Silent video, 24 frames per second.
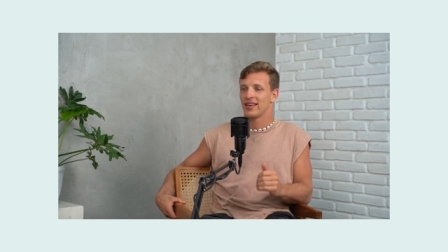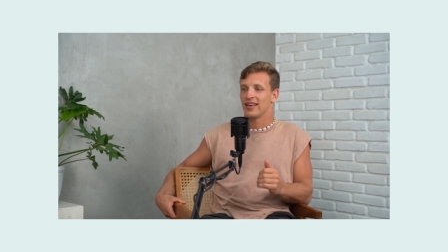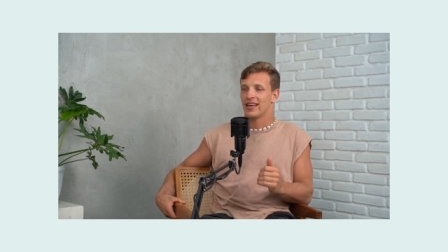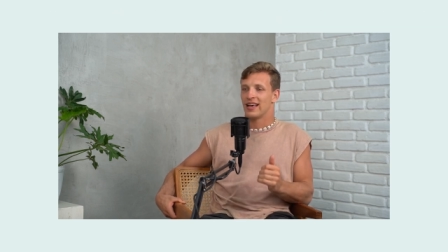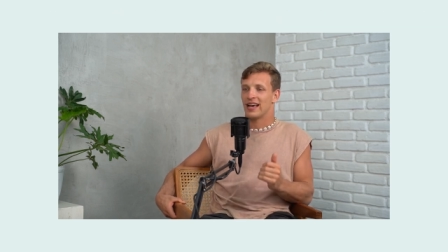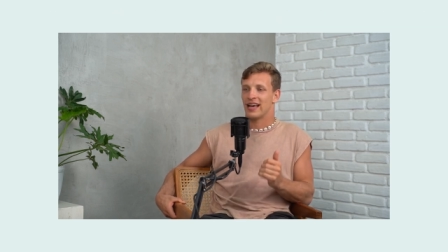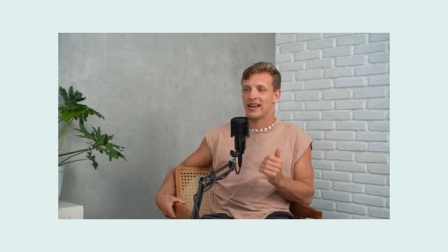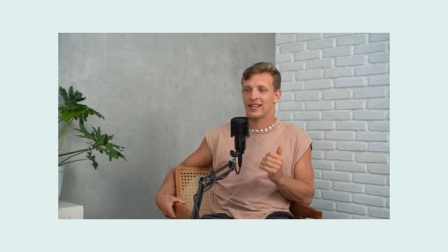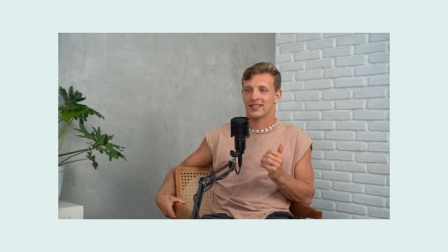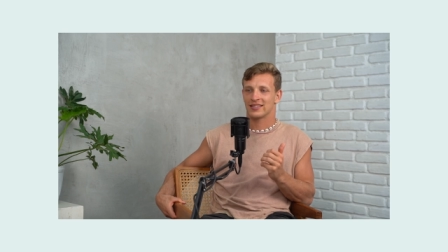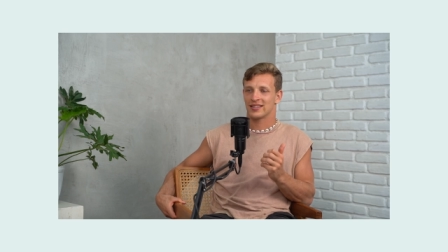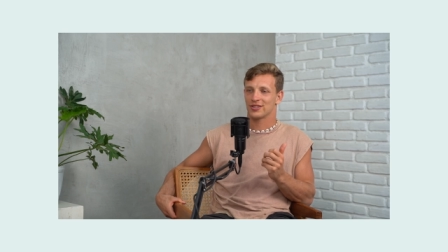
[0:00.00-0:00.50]
And
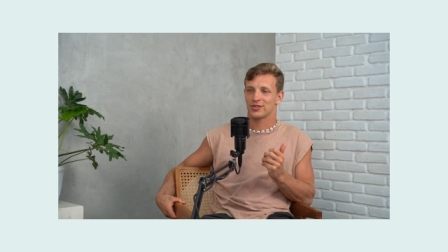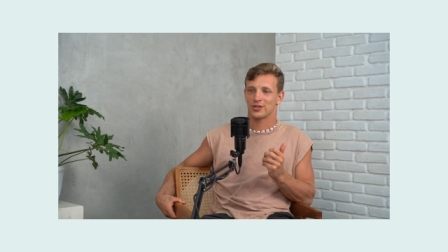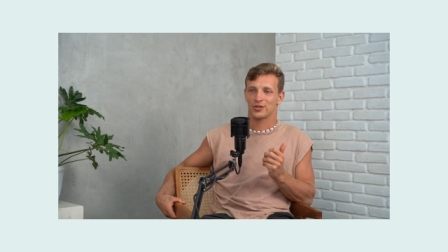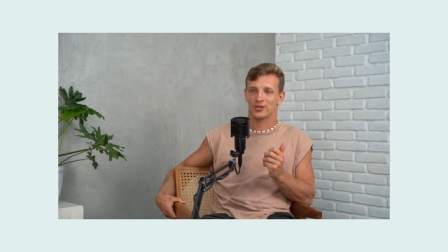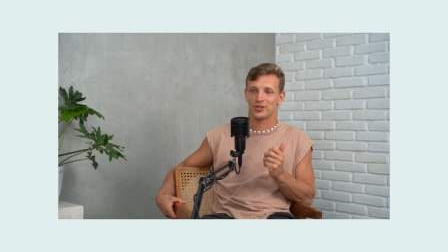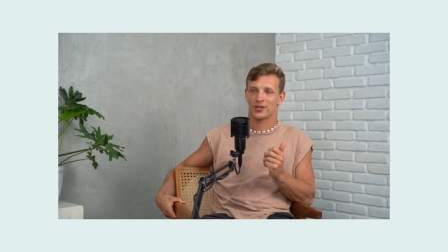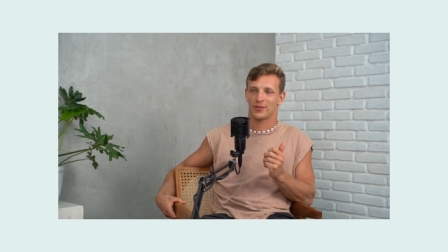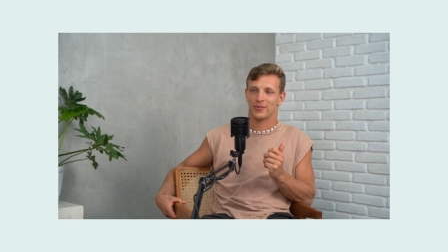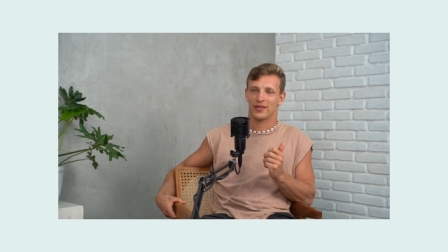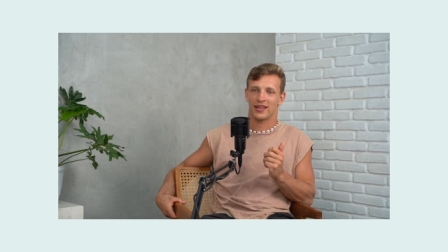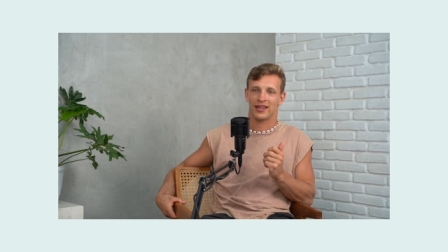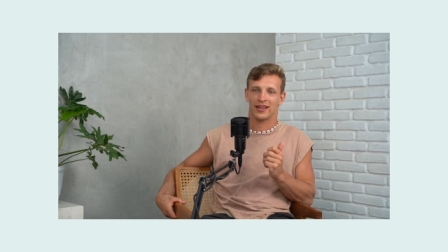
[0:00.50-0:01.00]
that's also
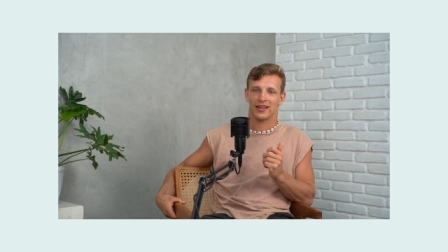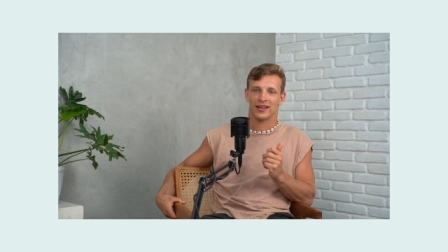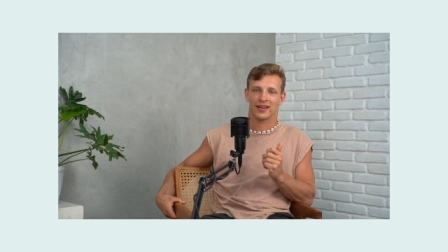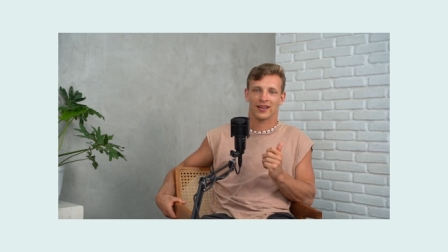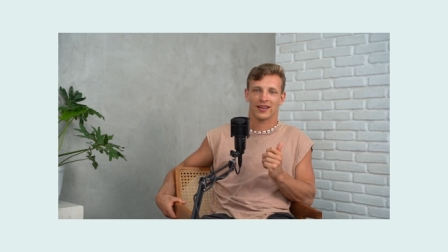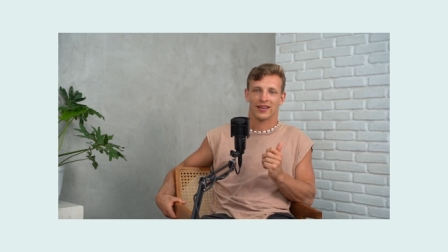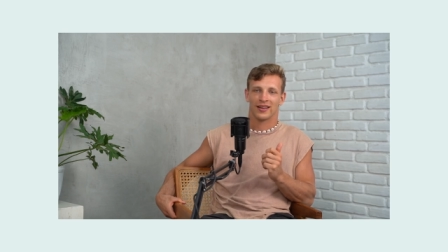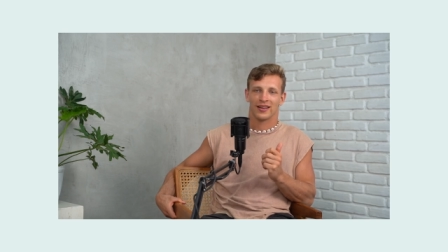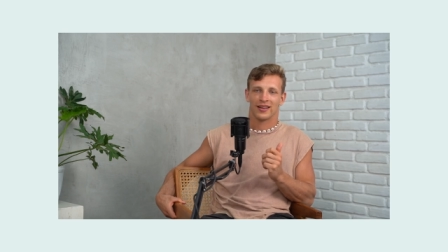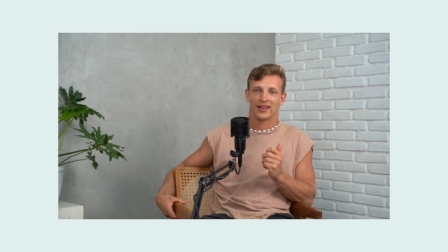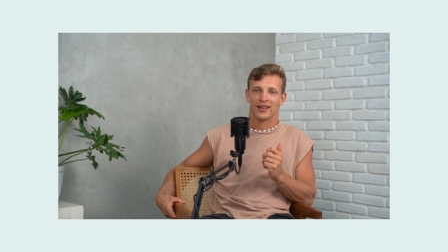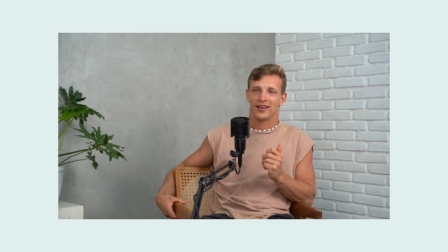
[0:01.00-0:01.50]
something
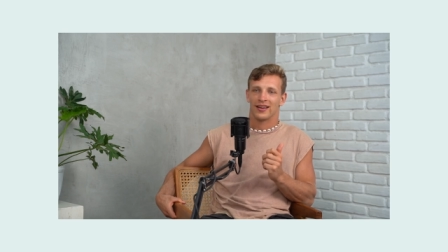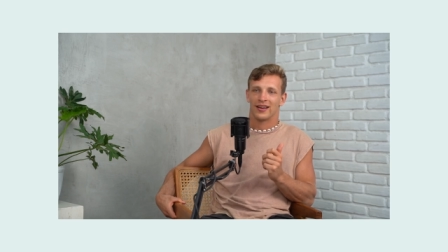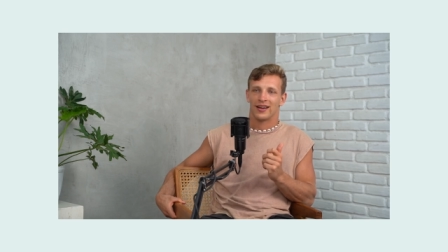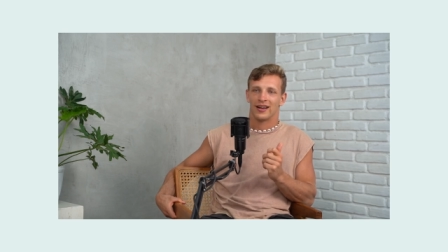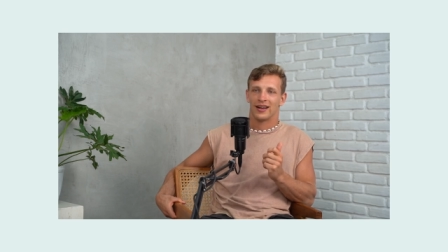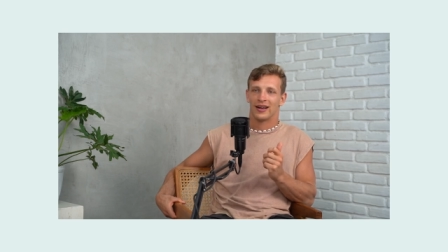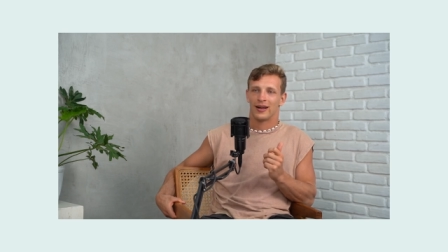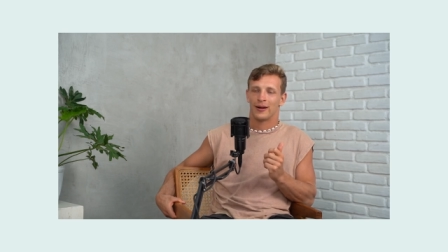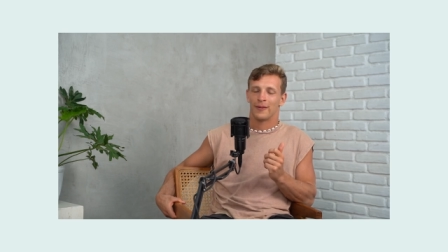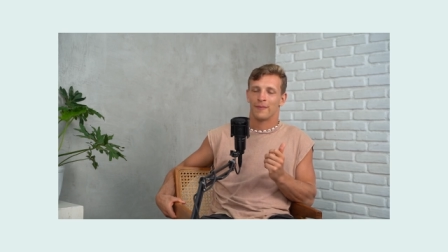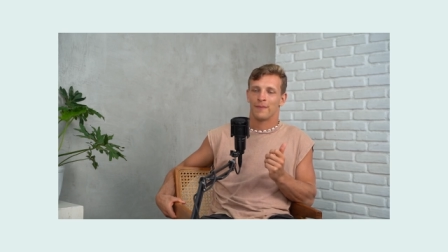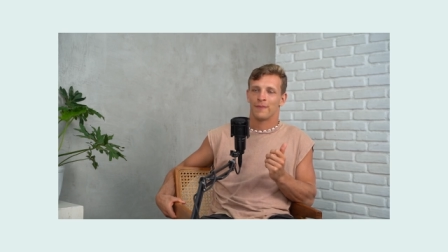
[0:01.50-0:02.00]

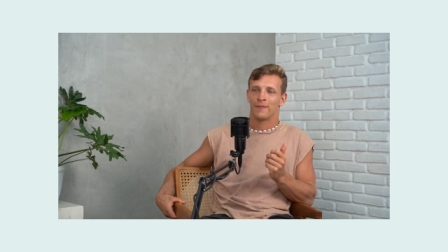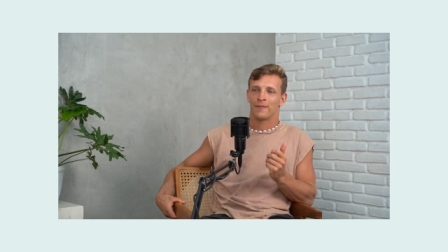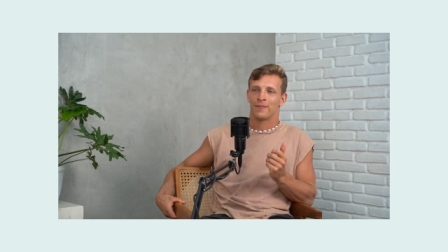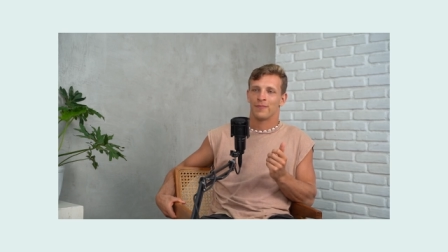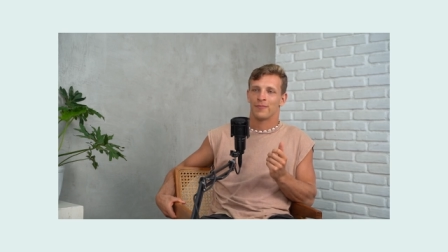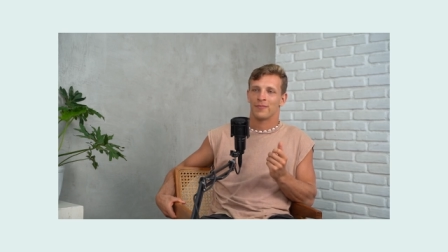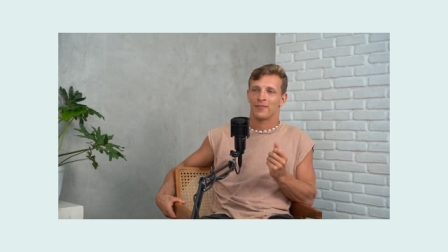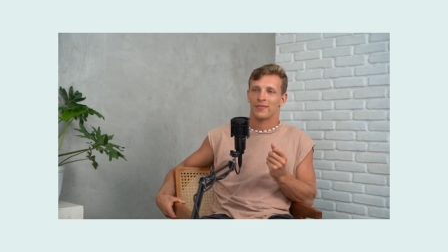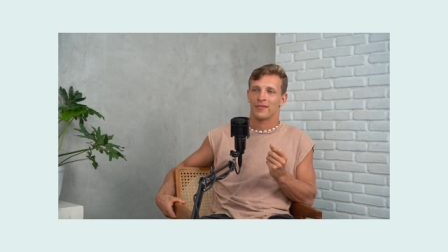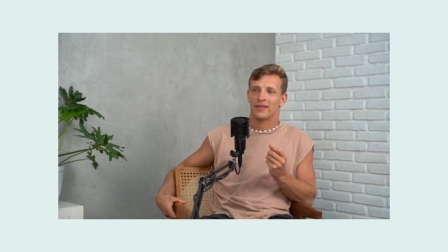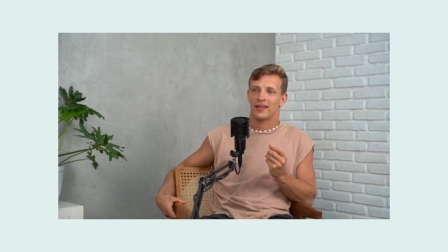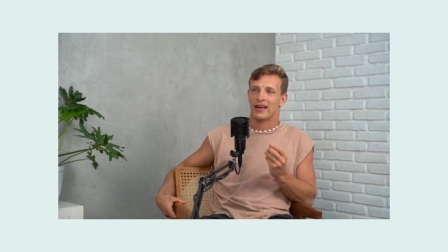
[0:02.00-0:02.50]
um,
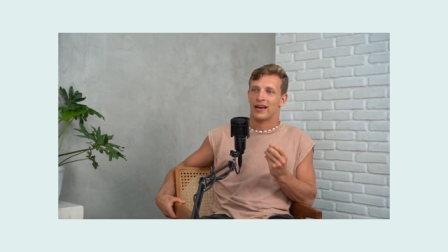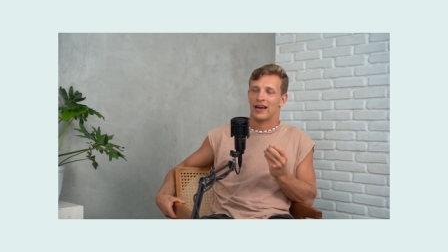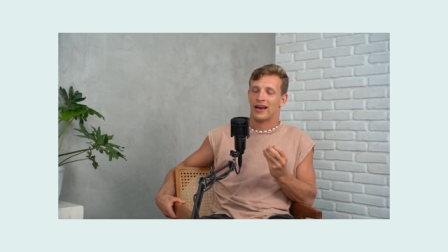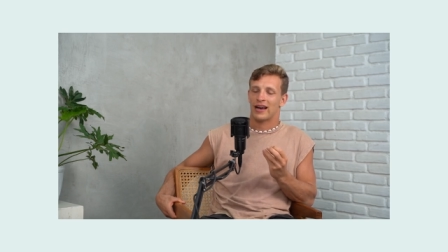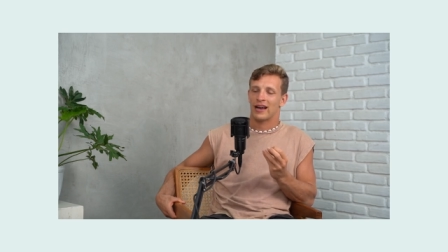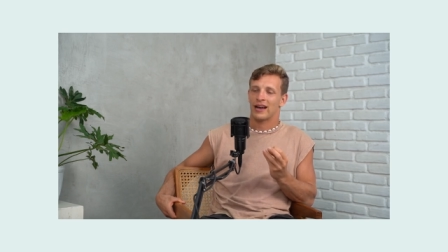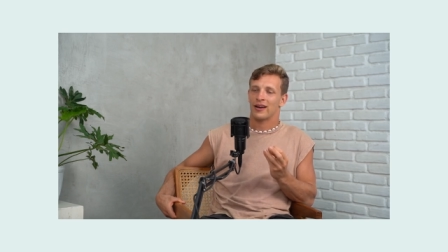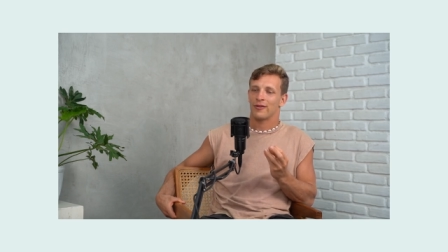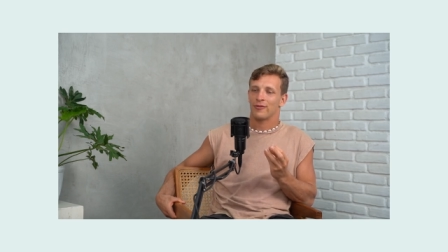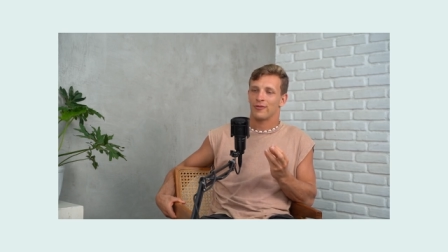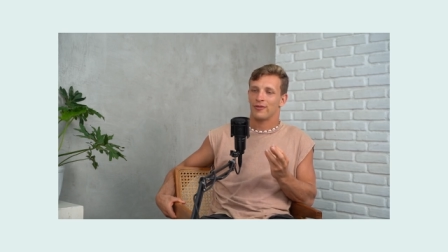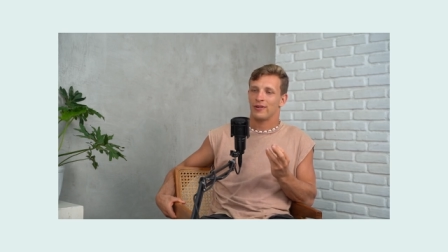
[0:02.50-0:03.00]

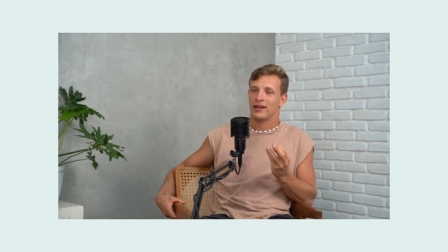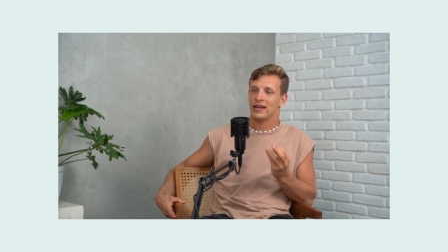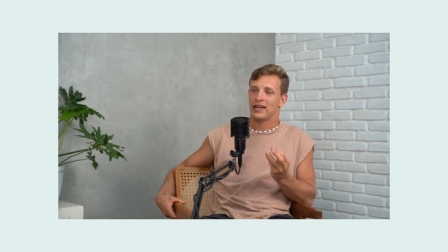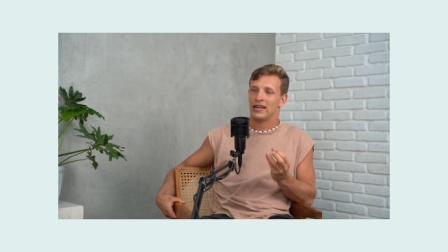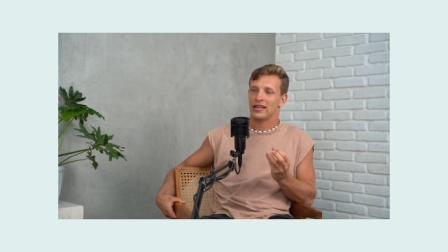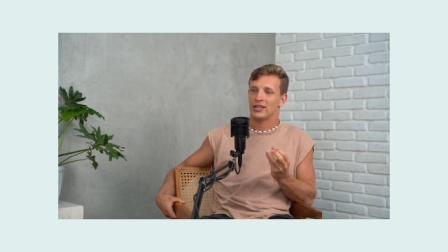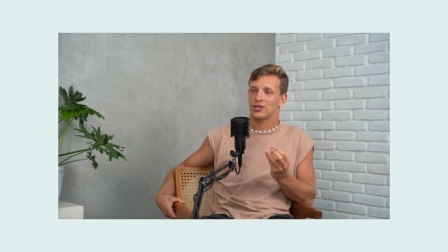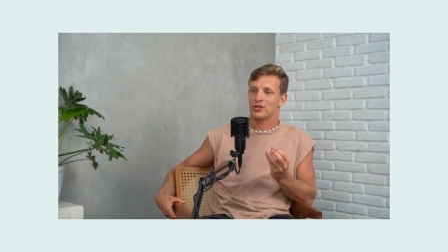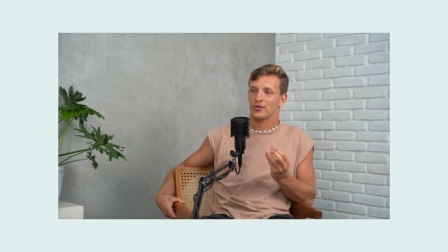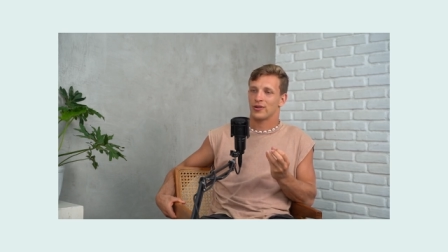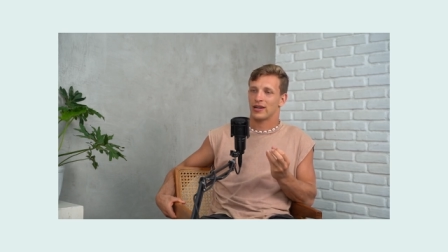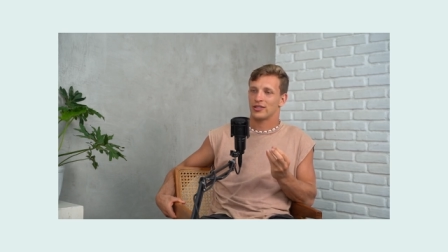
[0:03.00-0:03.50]
I really
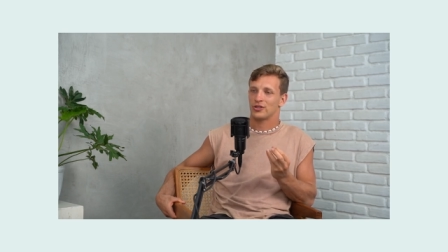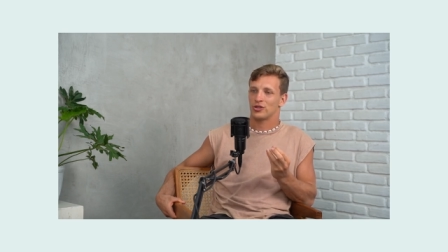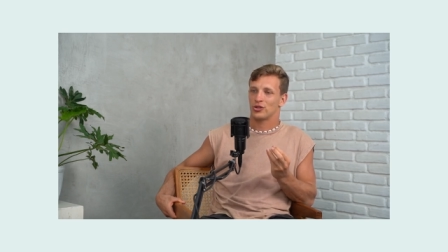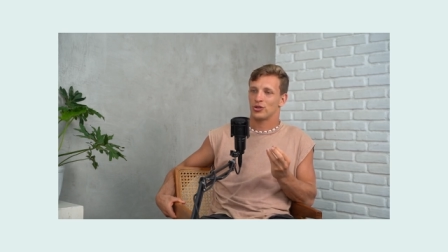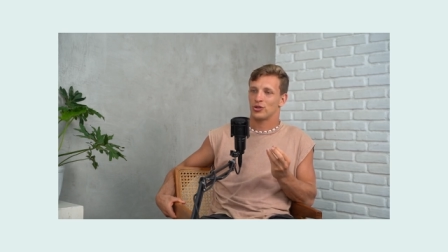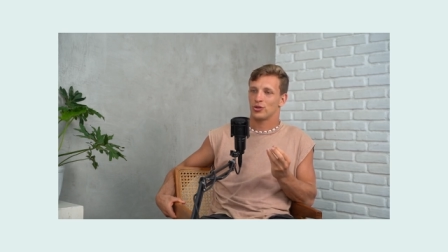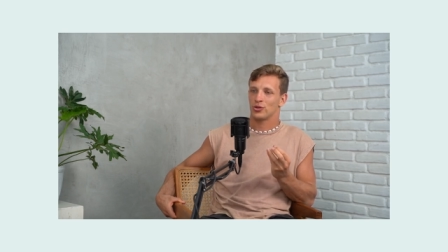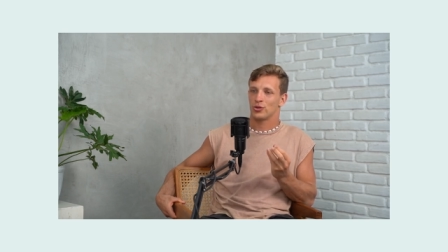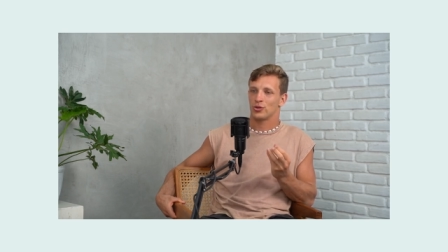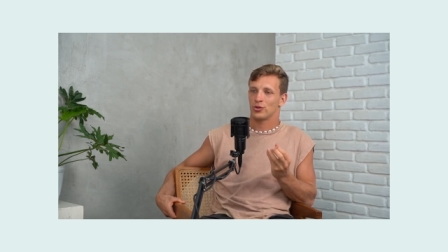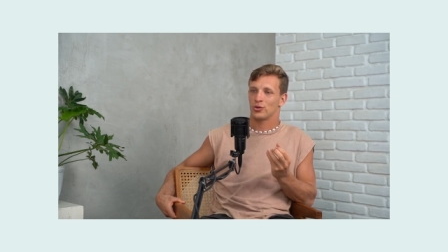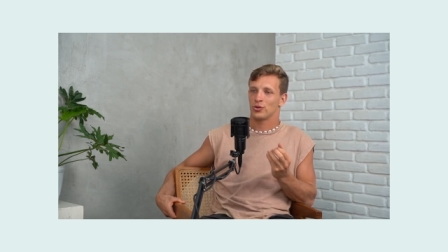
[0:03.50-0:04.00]
try to